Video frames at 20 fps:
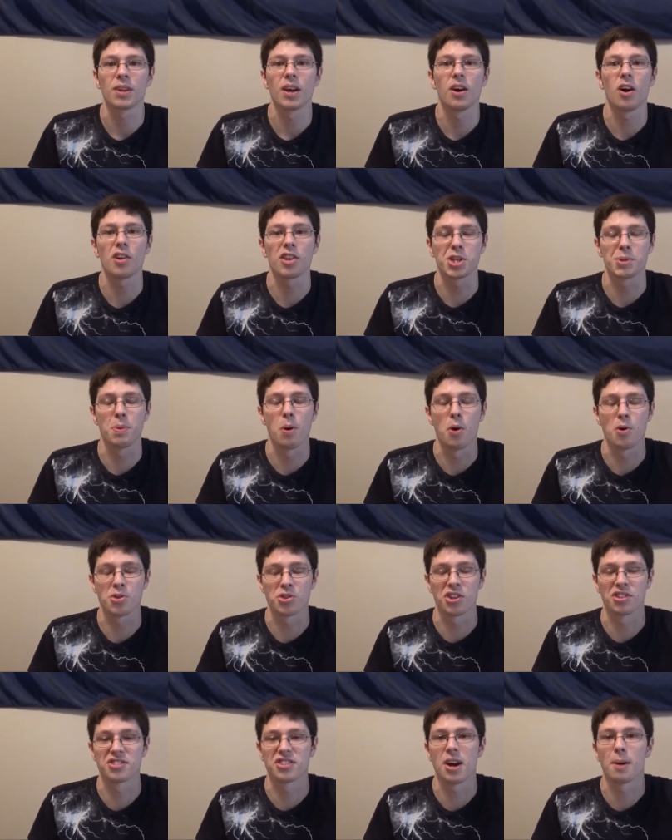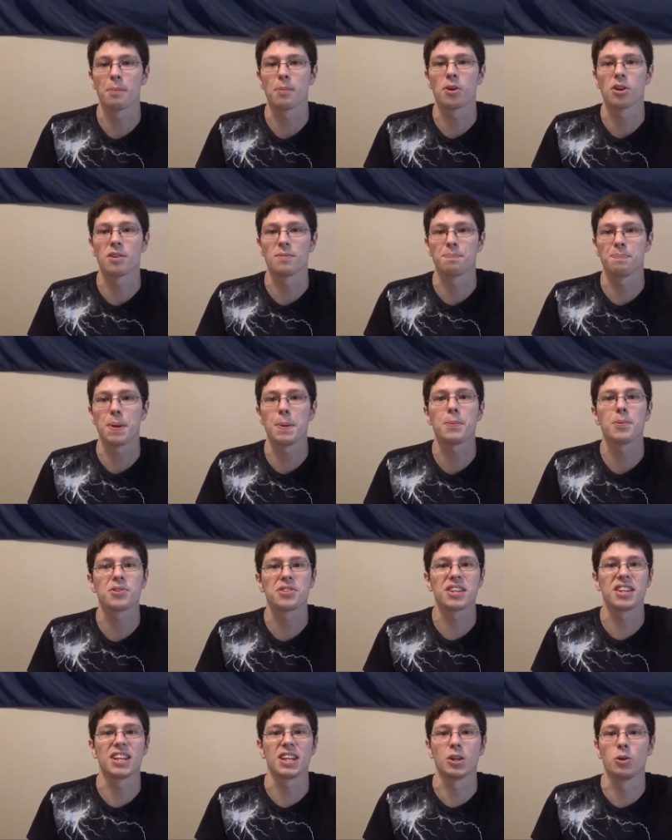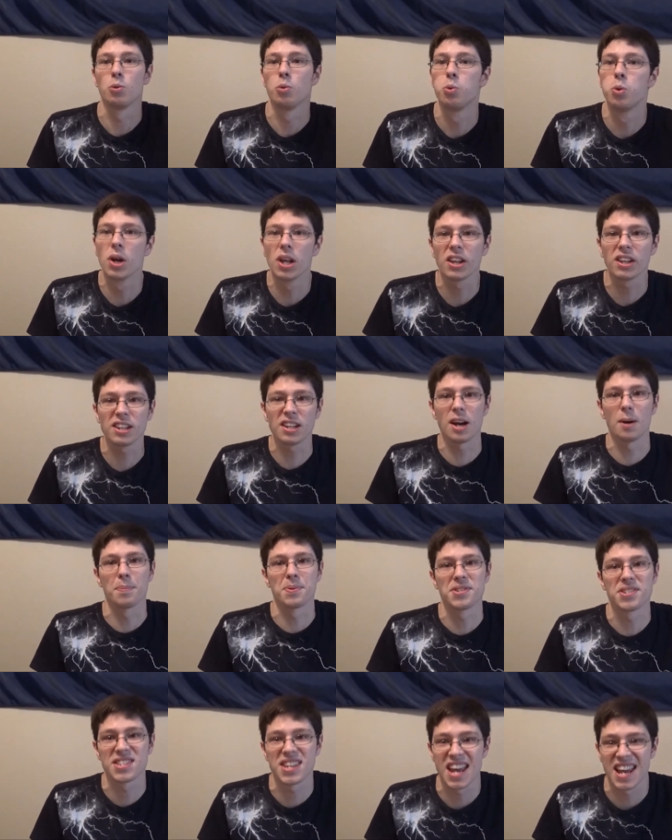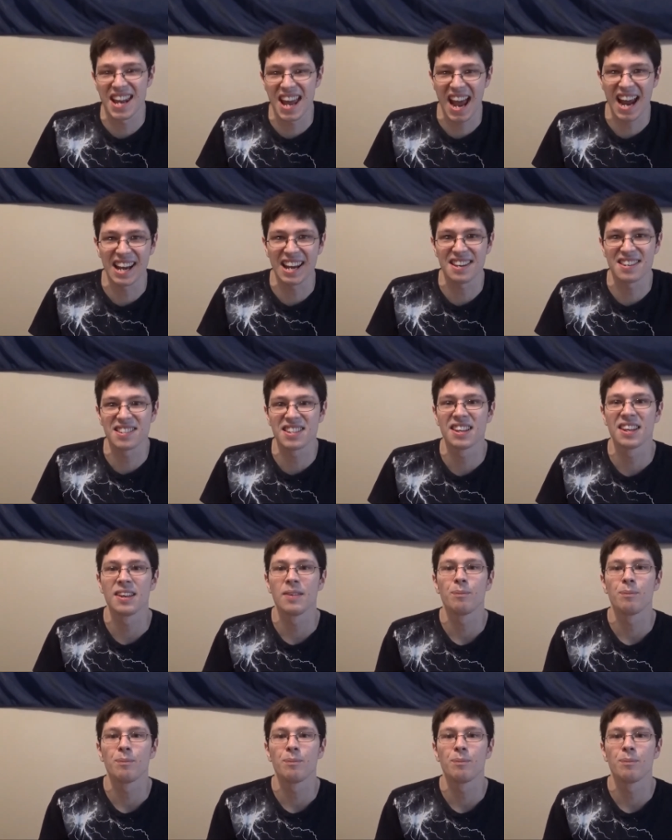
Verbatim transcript: all these posts on Tumblr of people just getting really upset at it.